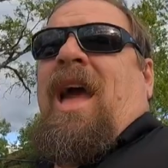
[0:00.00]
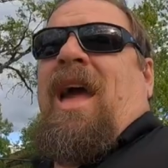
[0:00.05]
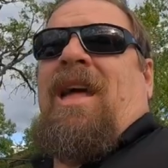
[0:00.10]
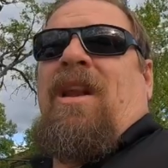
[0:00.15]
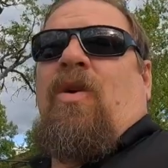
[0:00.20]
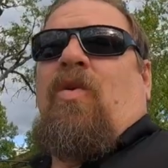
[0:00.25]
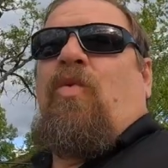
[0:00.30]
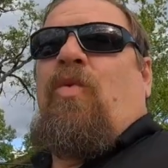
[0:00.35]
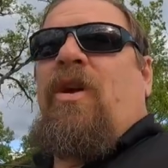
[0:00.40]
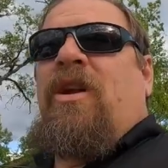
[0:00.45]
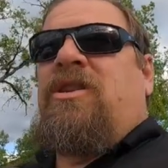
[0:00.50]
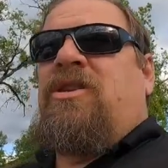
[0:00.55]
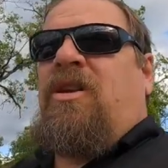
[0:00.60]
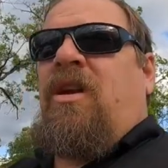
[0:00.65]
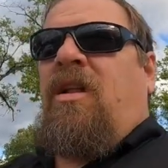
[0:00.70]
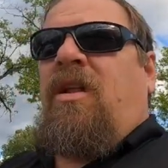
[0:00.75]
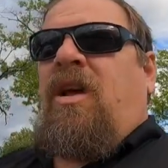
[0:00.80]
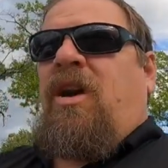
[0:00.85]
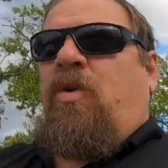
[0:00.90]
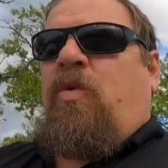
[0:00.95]
And
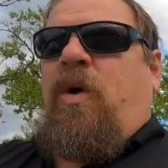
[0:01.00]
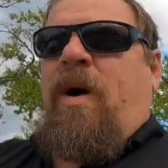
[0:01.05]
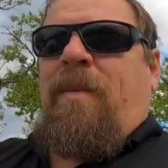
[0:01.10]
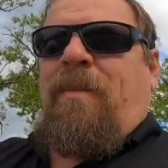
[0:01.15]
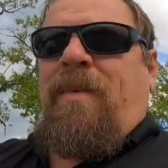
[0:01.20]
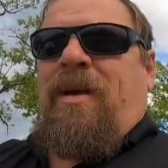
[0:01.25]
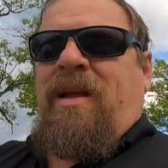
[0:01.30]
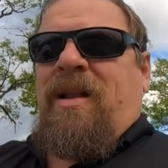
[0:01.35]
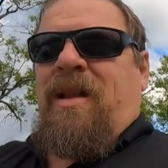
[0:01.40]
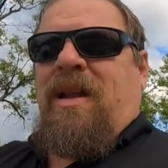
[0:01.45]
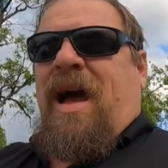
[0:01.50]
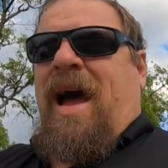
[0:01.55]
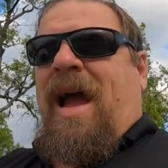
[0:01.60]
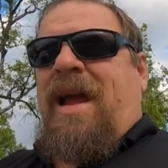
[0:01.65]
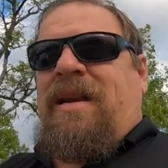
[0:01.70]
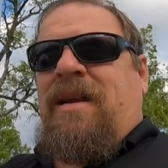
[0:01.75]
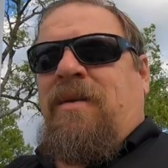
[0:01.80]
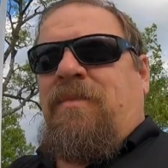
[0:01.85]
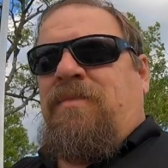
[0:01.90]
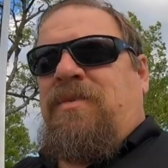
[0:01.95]
original equipment
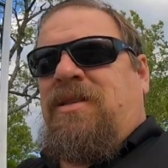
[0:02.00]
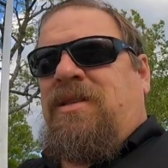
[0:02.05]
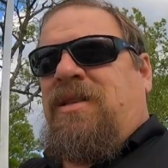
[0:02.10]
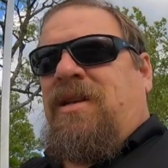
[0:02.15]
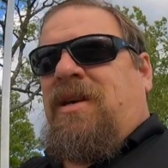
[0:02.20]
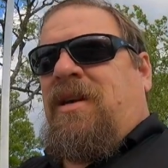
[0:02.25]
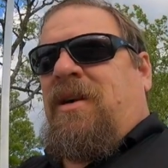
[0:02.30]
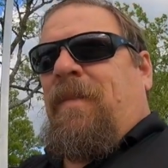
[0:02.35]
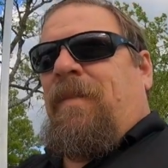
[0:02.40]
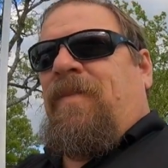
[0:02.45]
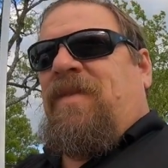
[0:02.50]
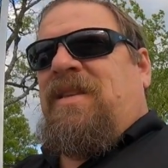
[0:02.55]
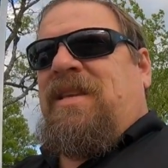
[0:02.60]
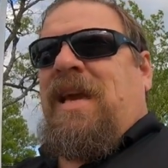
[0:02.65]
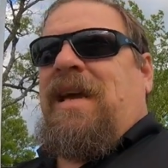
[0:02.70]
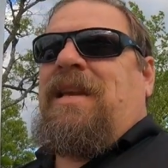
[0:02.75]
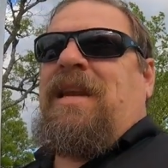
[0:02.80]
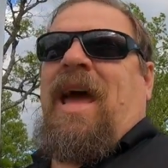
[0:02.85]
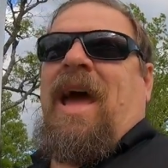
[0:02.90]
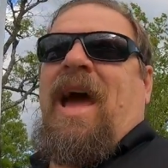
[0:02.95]
items
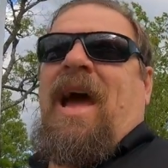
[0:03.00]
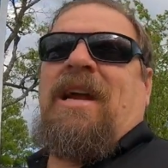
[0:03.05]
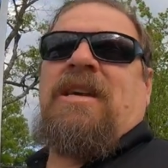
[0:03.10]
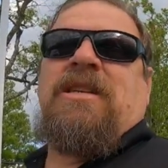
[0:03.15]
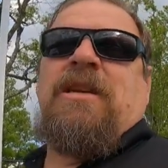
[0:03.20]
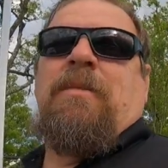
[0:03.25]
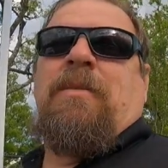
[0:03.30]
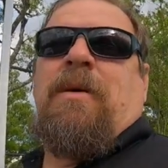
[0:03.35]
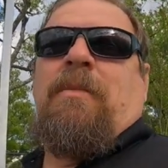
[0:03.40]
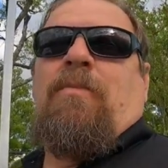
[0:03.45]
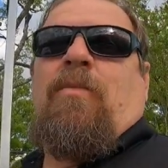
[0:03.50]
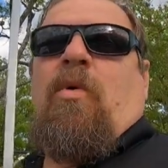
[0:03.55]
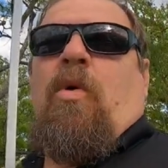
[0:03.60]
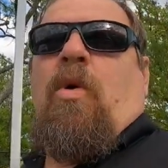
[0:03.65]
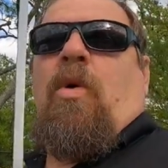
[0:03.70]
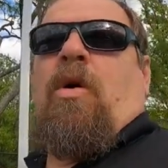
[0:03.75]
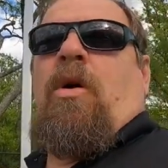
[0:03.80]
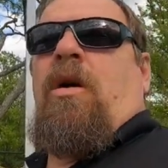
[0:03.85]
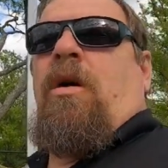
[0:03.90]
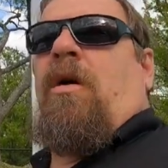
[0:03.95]
tend to actually be
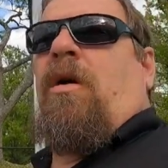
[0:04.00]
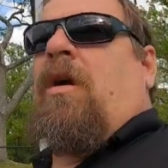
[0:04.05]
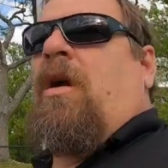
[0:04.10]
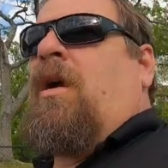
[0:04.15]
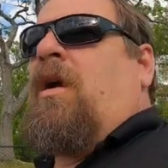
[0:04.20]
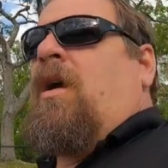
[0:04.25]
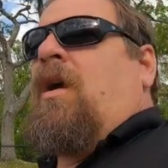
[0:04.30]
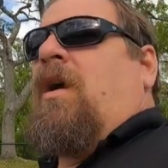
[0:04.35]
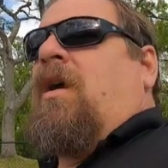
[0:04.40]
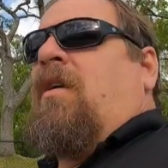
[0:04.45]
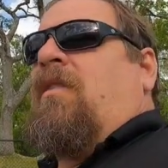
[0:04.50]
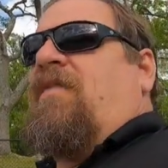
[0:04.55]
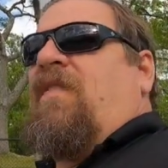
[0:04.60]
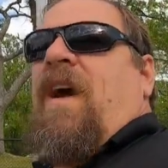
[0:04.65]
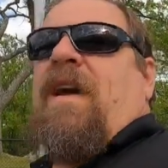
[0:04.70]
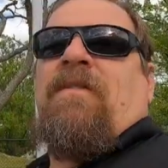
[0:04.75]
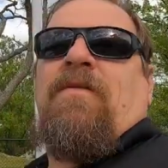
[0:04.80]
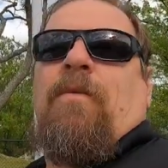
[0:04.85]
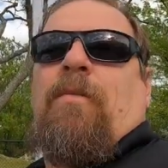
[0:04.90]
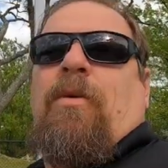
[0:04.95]
more
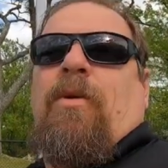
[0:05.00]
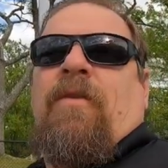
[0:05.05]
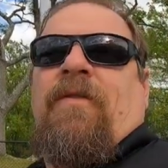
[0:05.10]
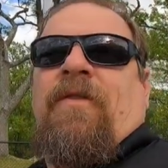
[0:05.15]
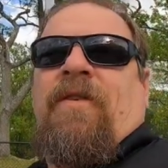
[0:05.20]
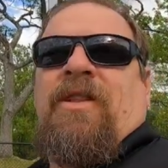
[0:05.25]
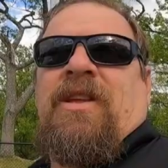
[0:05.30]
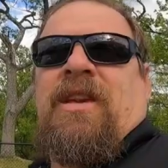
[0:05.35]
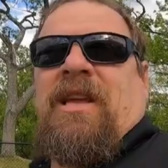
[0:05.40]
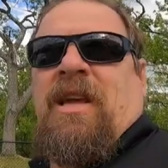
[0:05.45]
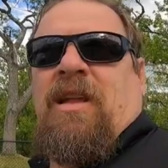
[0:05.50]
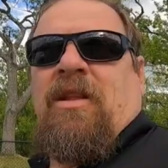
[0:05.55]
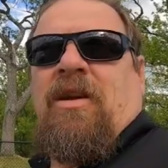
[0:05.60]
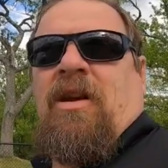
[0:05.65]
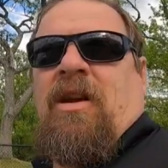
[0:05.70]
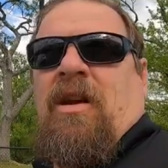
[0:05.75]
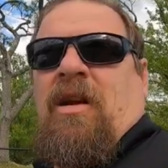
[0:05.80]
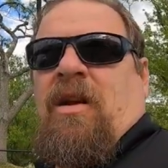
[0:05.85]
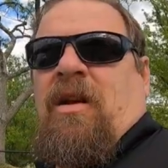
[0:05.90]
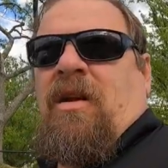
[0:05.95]
favorable for the
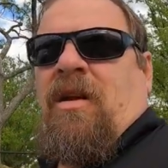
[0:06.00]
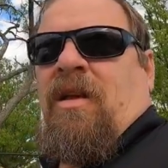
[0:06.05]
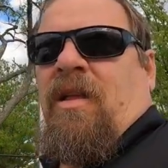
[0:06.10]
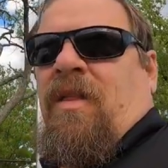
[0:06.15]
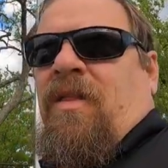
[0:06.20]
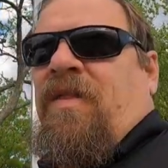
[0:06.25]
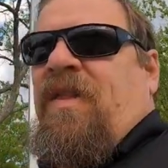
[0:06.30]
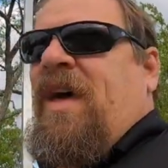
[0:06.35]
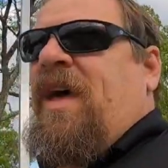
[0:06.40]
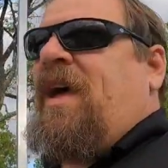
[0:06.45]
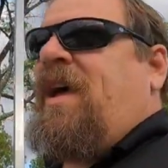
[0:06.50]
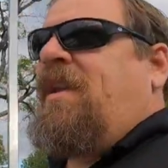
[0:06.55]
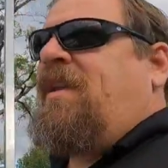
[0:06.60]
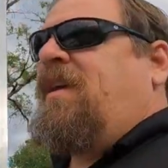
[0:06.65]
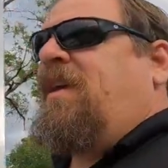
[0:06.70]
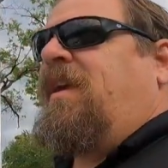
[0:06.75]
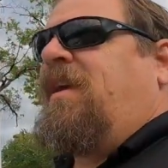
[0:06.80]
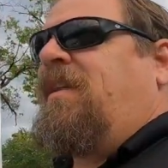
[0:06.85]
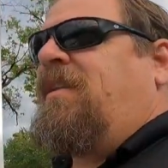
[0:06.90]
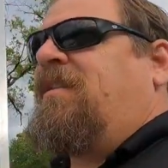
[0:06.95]
dealer
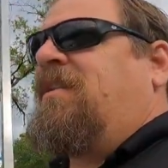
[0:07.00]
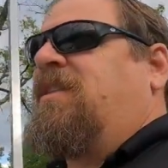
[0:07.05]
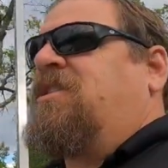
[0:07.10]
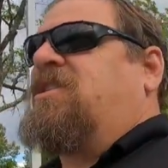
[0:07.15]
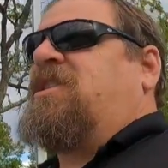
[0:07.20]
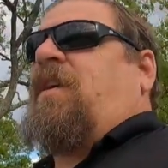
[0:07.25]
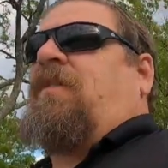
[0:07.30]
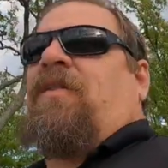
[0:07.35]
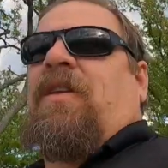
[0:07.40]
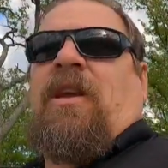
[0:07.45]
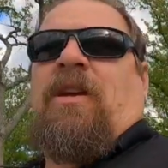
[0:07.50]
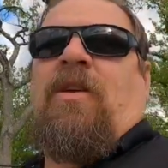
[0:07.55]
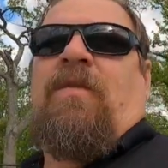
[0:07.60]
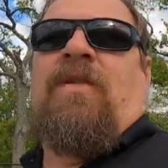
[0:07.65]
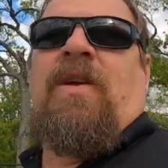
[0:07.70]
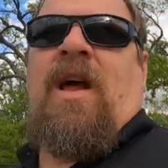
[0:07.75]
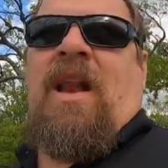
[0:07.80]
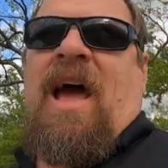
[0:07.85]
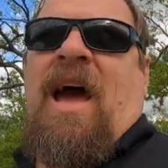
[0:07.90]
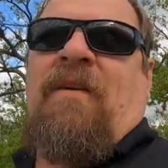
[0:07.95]
than the stuff that
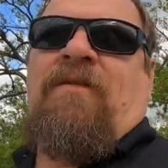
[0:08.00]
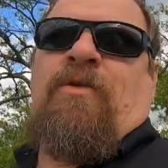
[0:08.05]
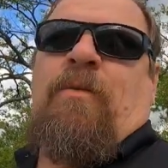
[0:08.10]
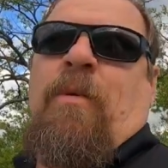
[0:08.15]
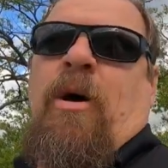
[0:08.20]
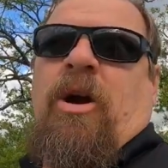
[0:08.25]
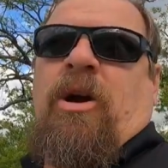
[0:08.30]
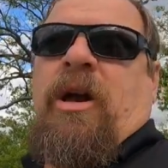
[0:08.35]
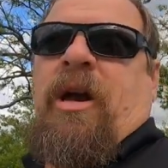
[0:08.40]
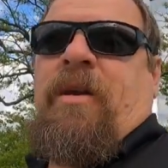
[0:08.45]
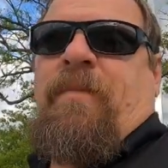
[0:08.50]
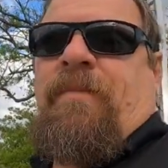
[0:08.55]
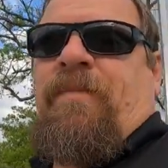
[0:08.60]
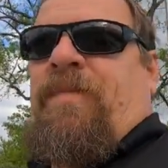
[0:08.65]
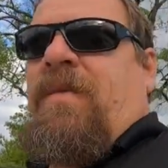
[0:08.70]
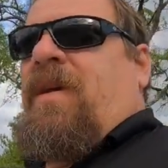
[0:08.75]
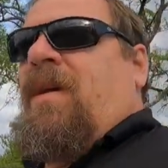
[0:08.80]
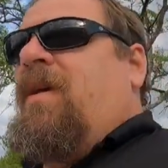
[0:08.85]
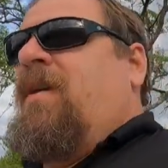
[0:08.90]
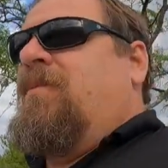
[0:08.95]
you've done aftermarket.
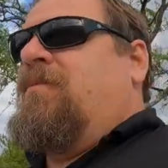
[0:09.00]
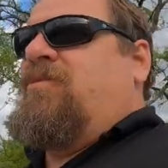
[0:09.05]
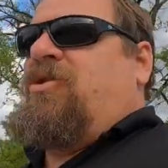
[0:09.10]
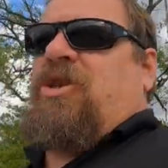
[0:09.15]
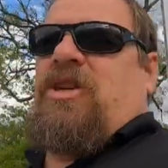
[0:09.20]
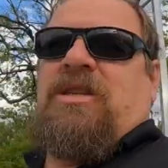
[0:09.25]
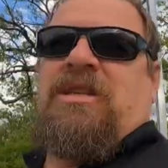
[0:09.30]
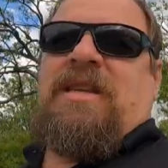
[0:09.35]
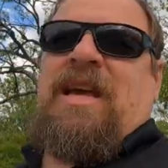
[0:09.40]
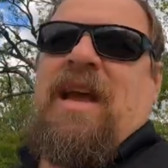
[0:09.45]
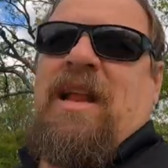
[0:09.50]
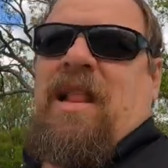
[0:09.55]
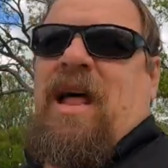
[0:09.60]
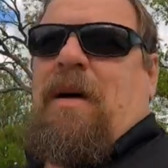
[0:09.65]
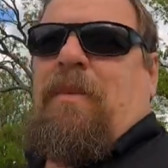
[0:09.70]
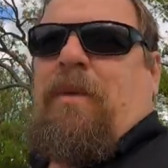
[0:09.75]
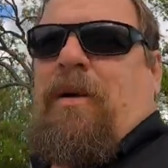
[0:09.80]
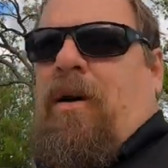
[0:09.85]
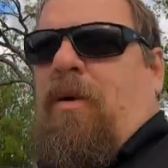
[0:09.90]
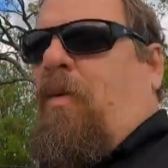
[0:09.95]
Just saying. A
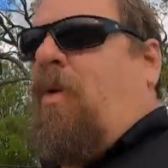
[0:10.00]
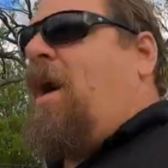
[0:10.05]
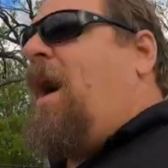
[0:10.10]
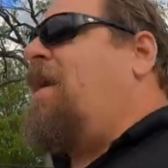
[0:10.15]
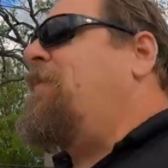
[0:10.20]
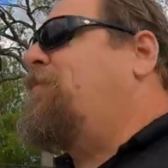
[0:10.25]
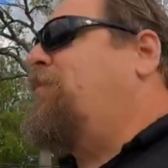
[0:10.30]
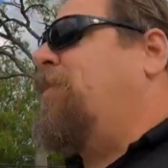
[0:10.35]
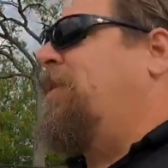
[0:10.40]
lot of people are like, well, I